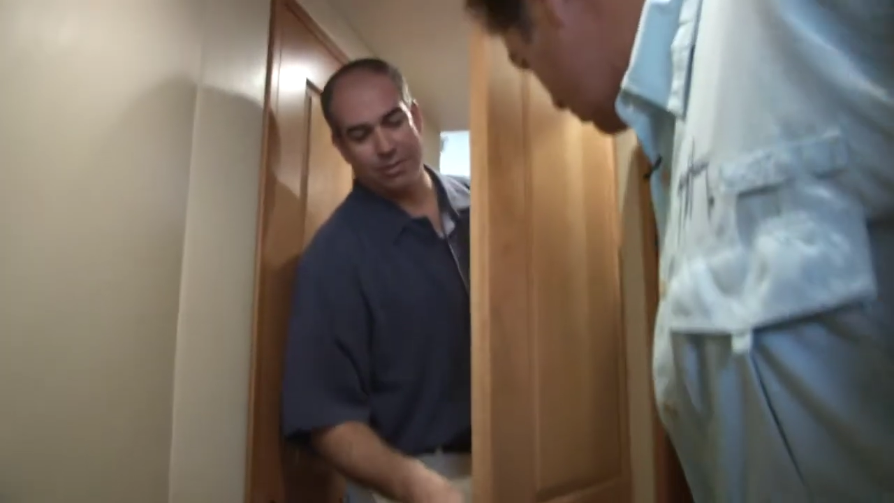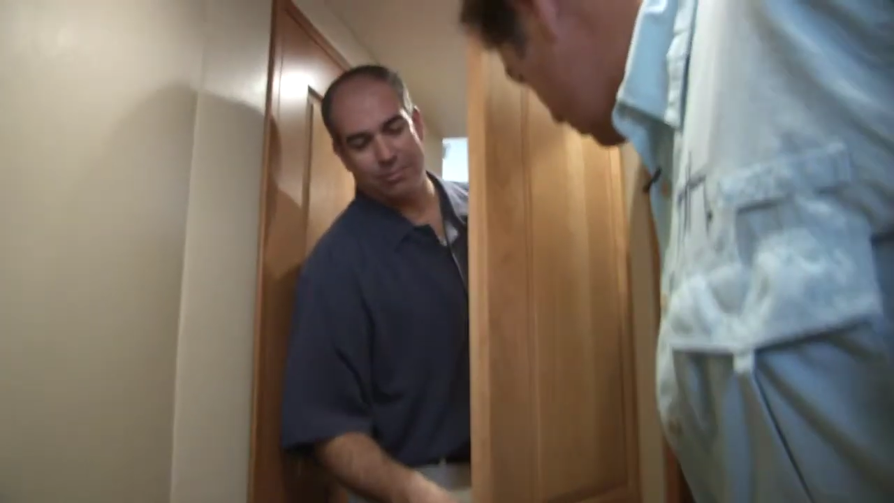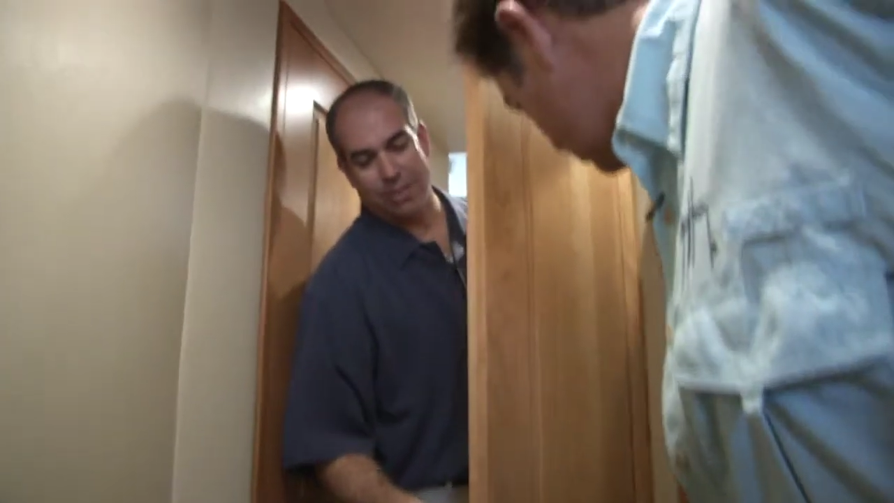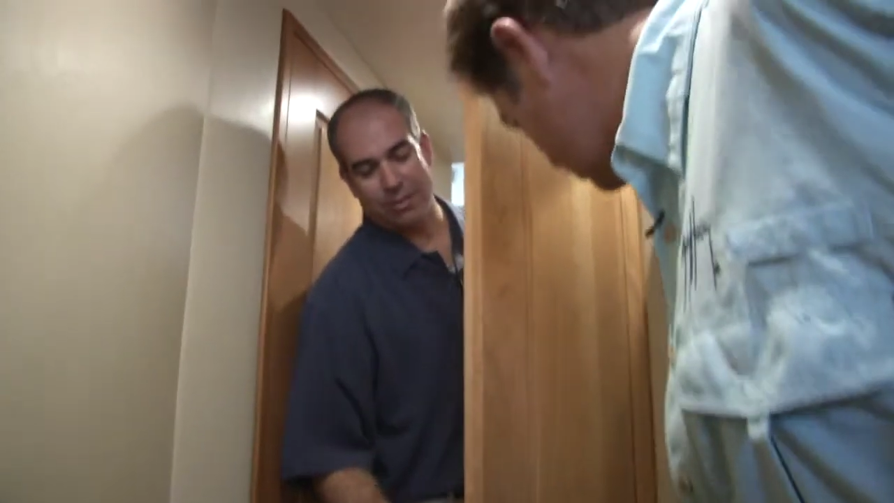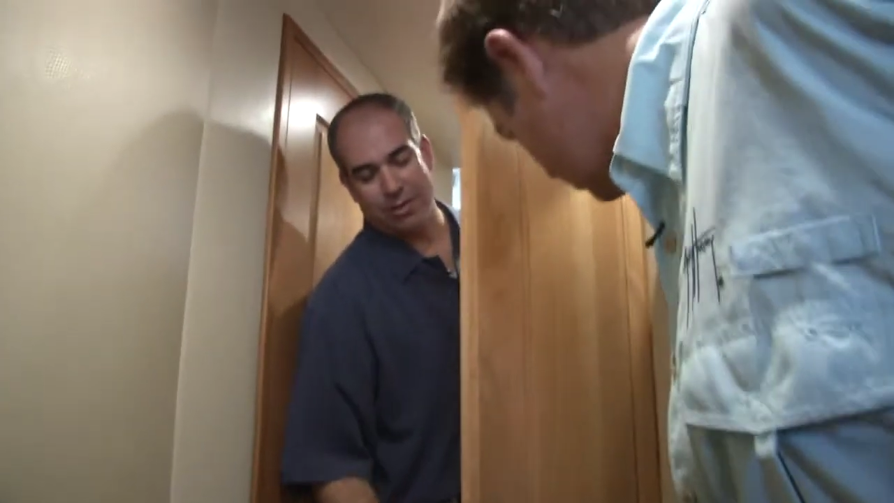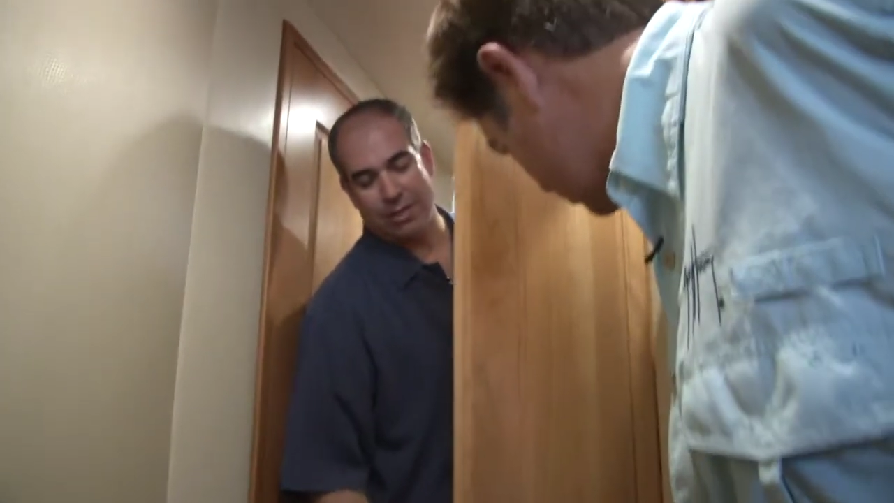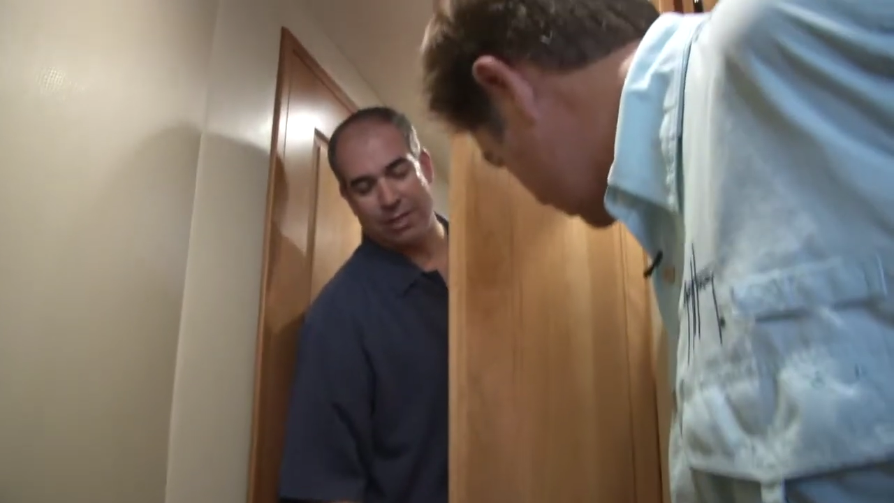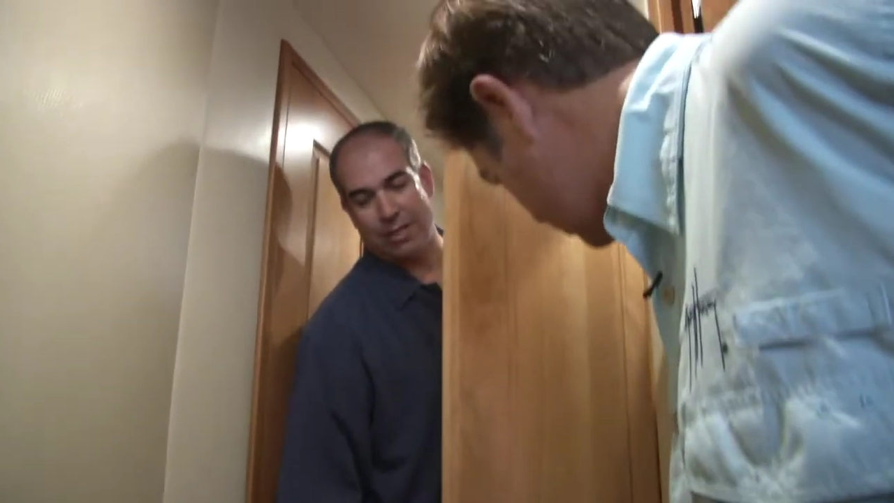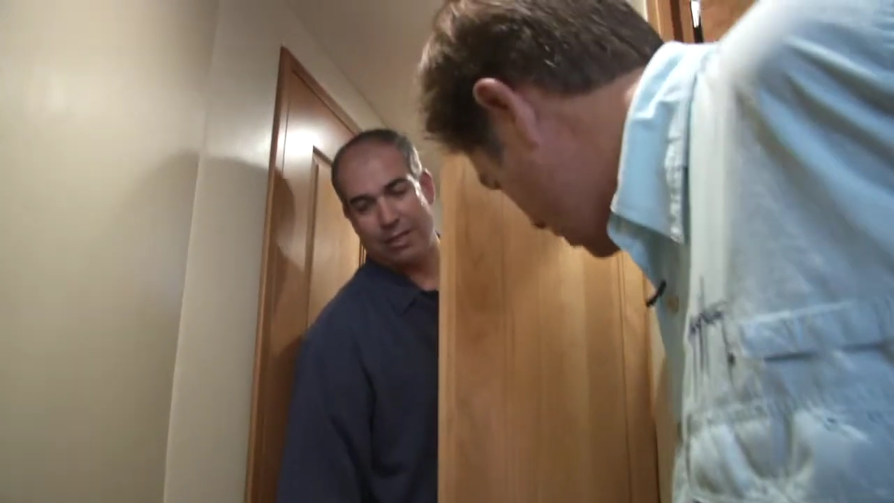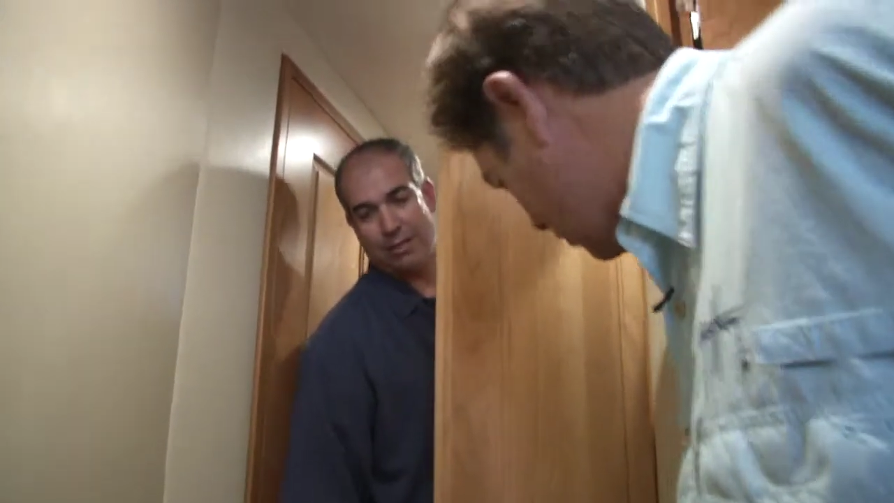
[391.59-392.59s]
as well as a linen
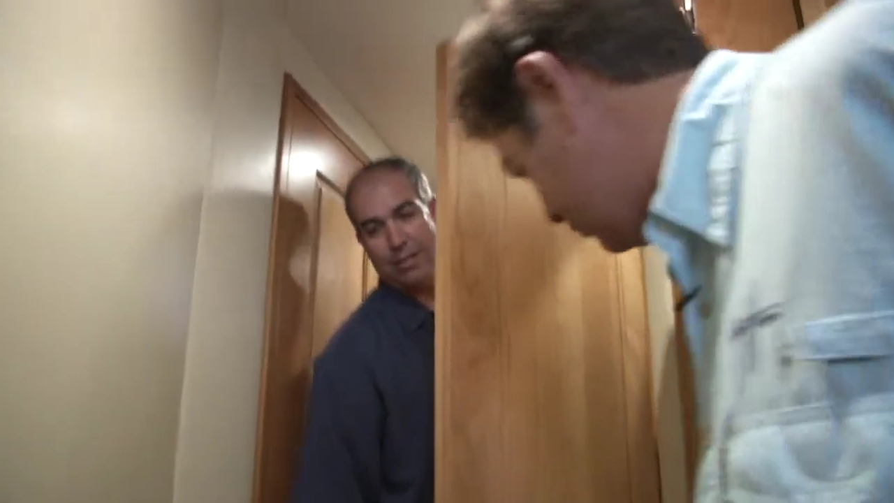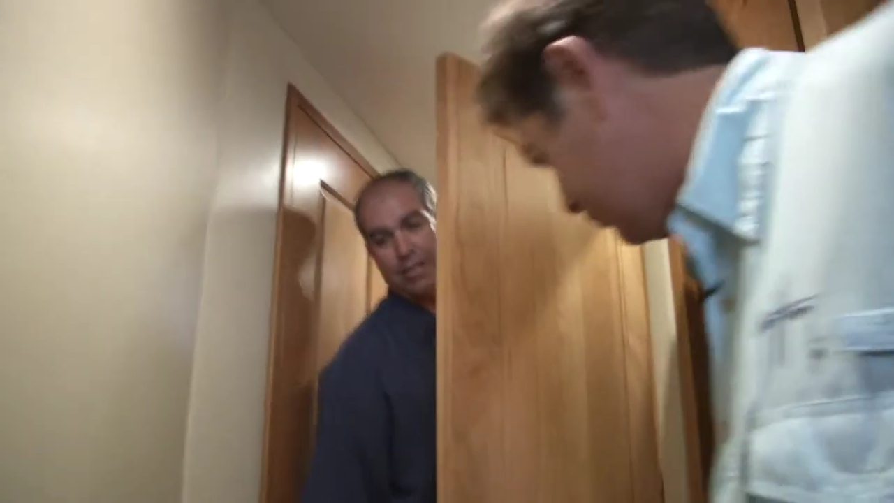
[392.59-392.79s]
locker.